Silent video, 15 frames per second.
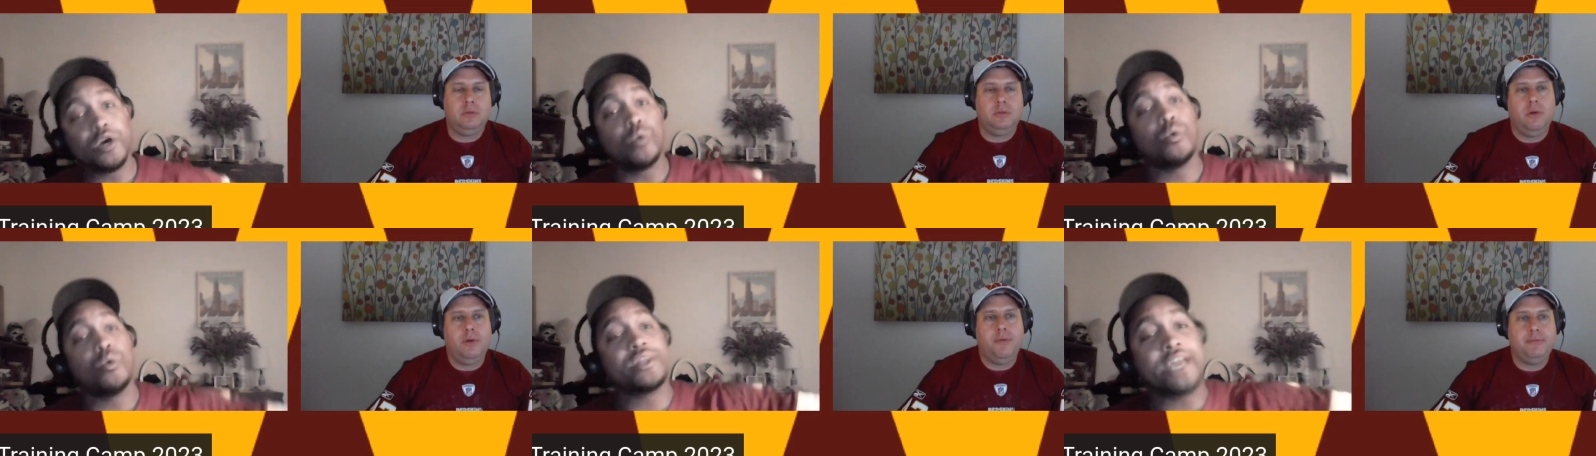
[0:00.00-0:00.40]

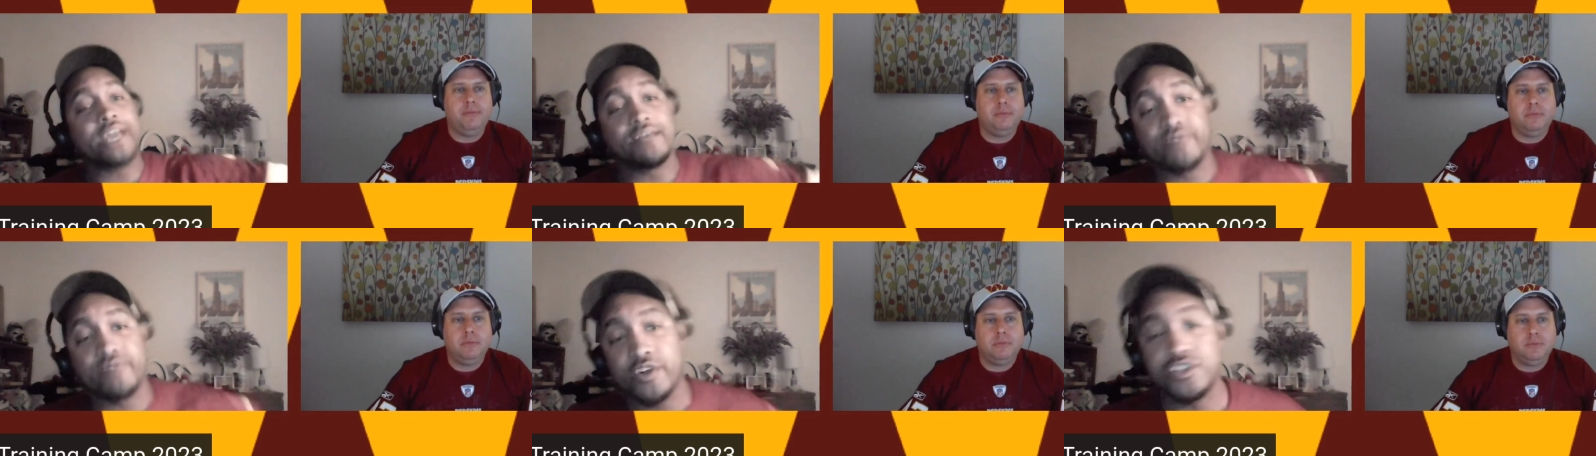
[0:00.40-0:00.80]
Speaker 1: what that
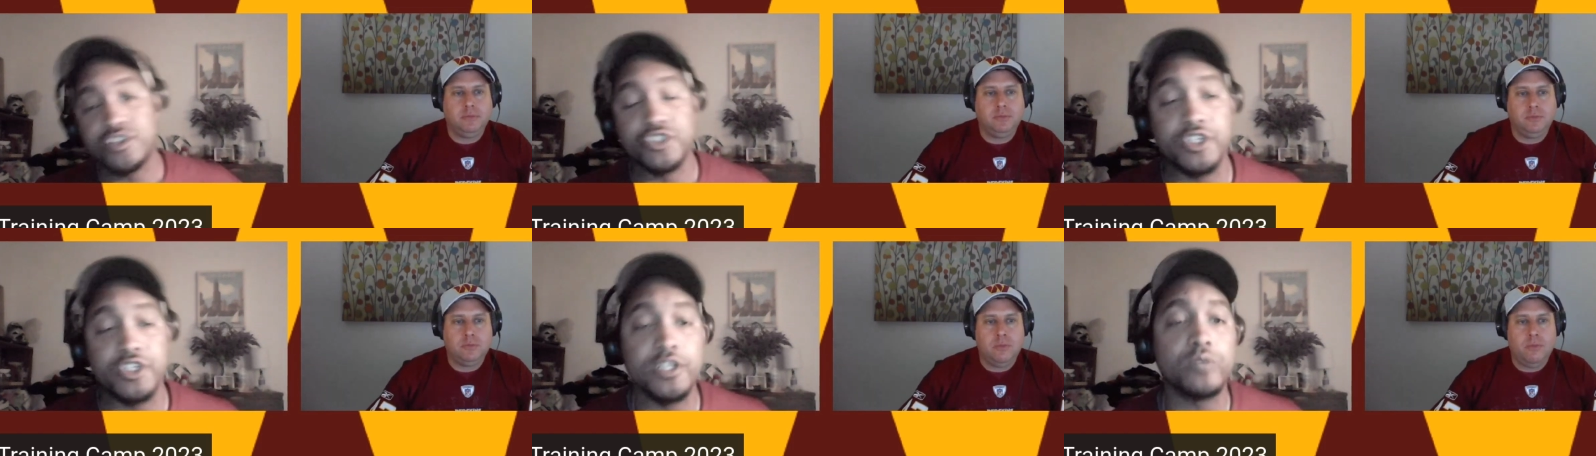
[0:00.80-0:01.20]
first
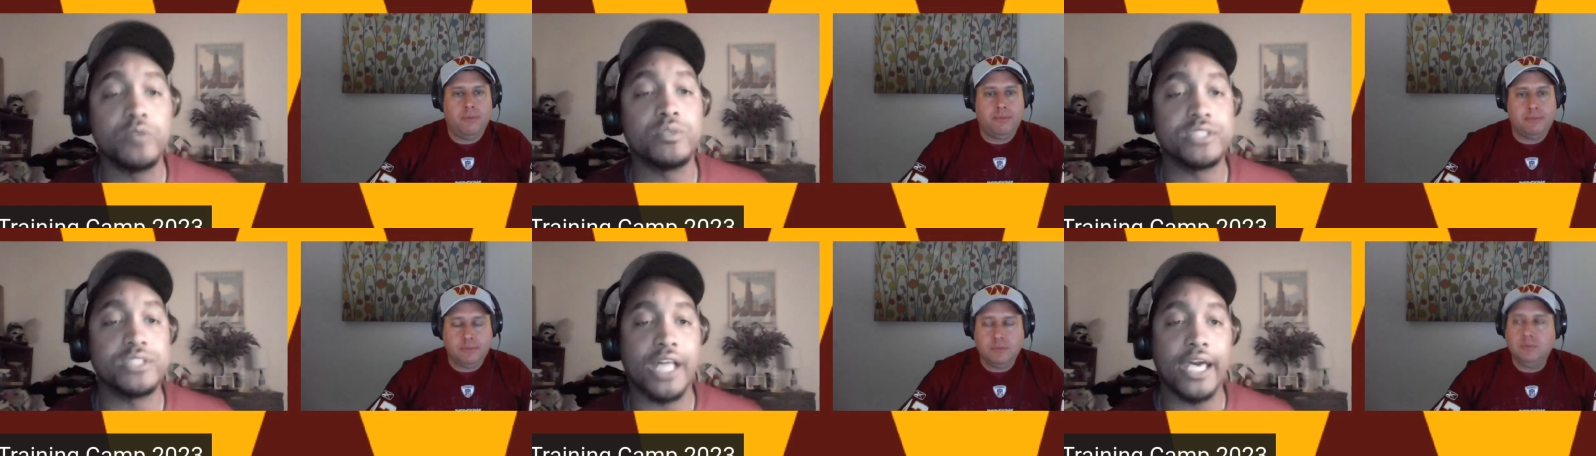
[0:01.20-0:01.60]
year
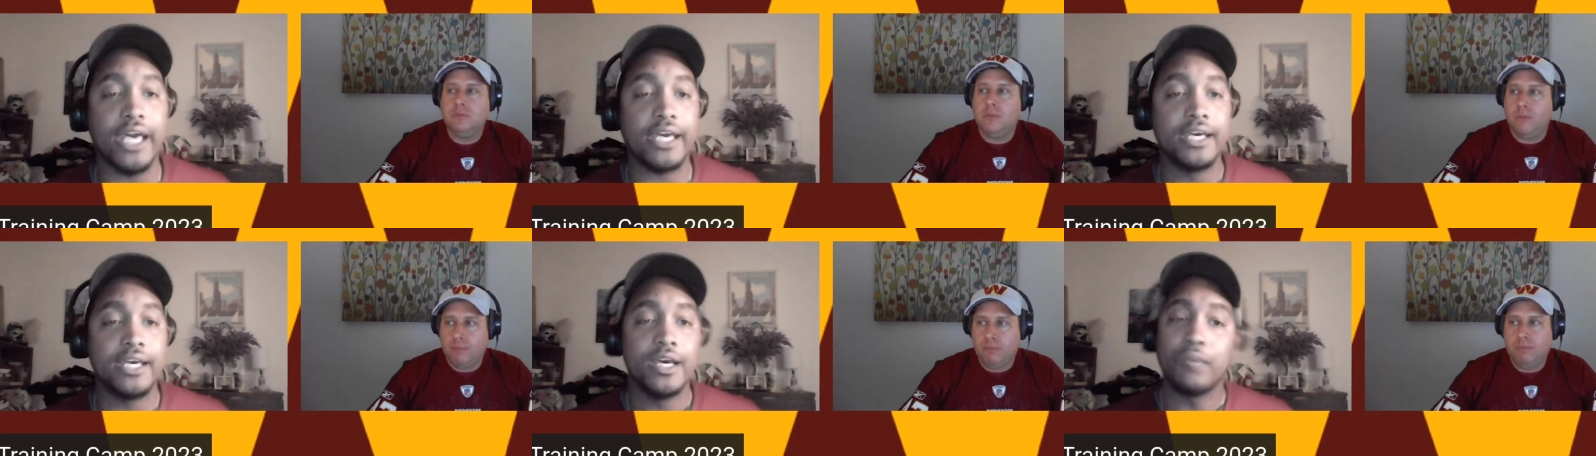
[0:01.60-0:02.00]
was like.